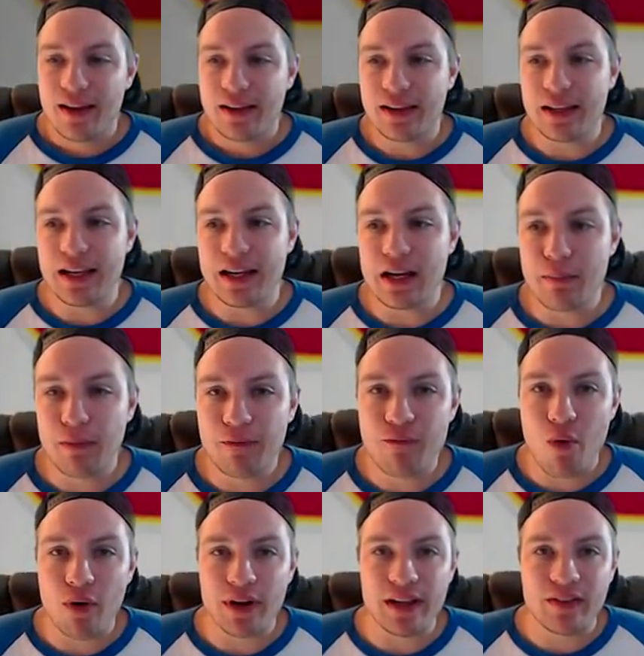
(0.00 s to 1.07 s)
the number
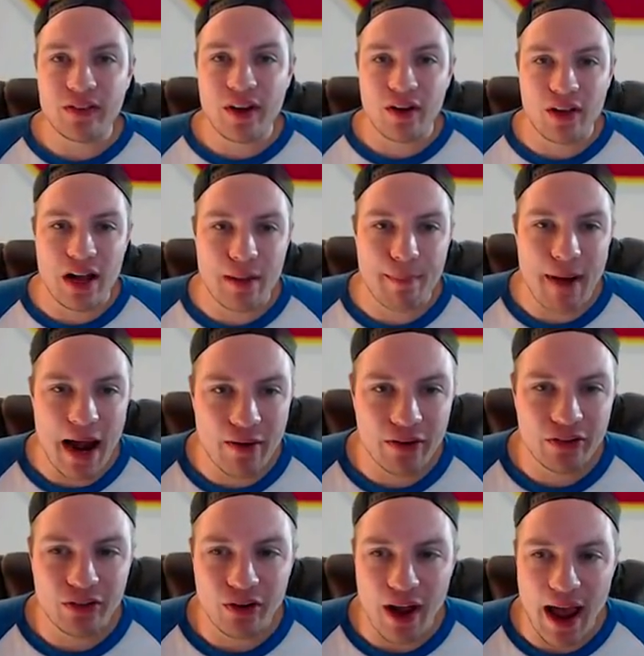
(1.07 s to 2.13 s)
four East Carolina
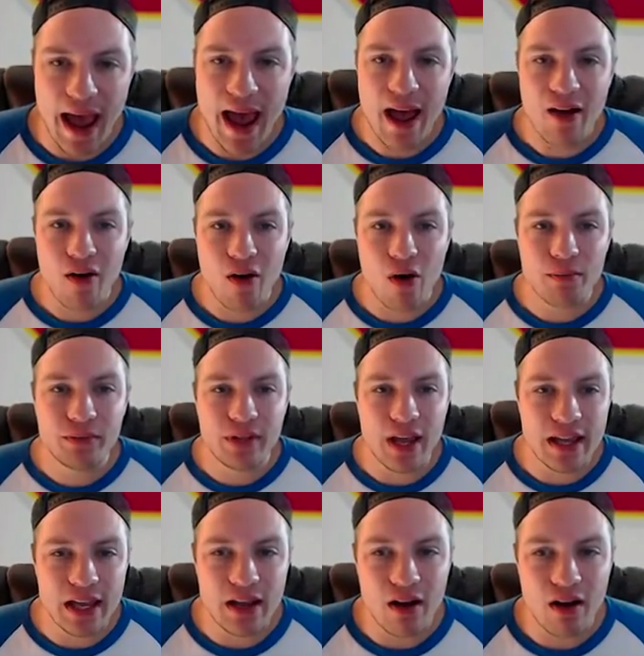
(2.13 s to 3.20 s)
Pirates are at home
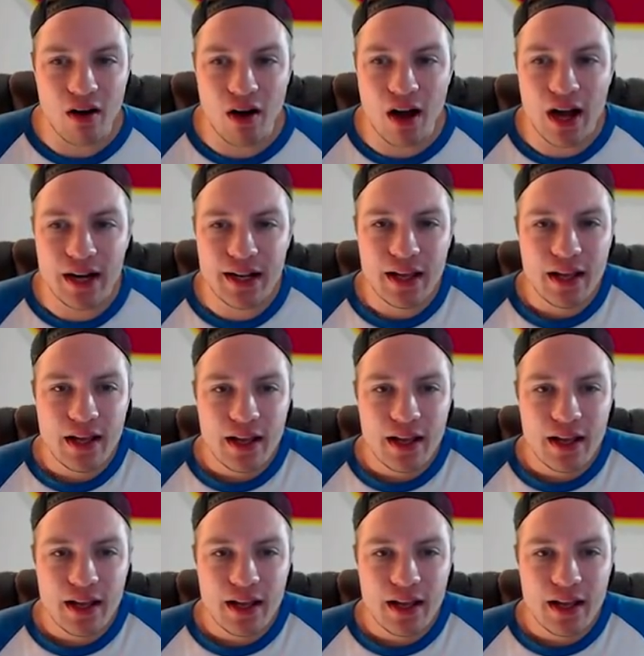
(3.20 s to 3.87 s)
taking on